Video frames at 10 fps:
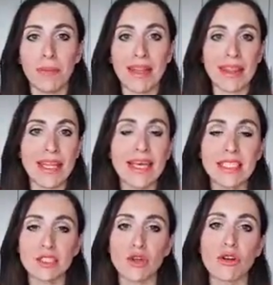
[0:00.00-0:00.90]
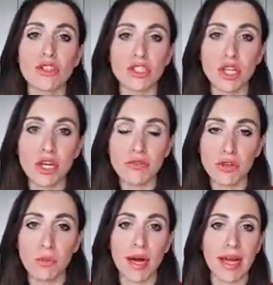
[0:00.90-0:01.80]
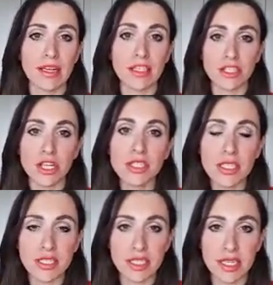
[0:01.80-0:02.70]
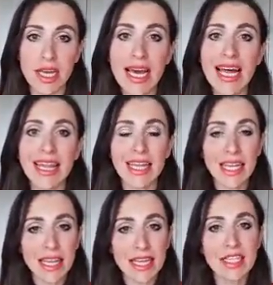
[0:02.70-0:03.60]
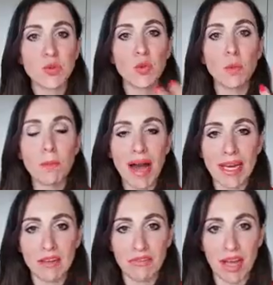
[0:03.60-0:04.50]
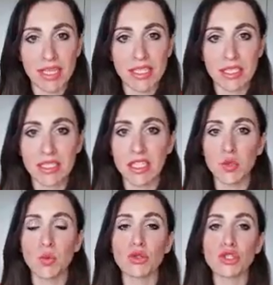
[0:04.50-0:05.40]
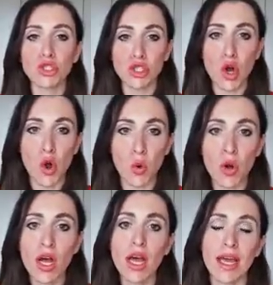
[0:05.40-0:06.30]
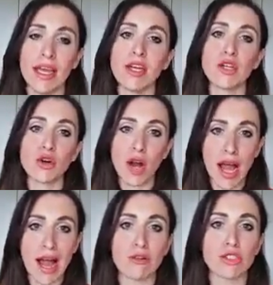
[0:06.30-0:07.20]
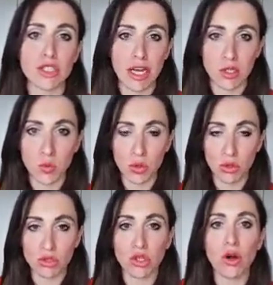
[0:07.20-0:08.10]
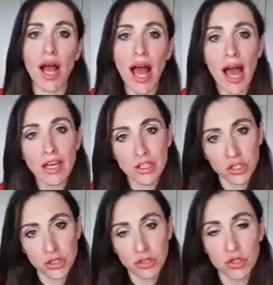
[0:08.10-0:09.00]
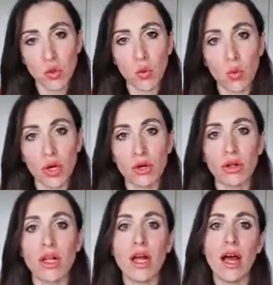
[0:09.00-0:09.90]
things that don't serve you, by uncertainty, then this will manifest, this will show in your outside world. Your actions will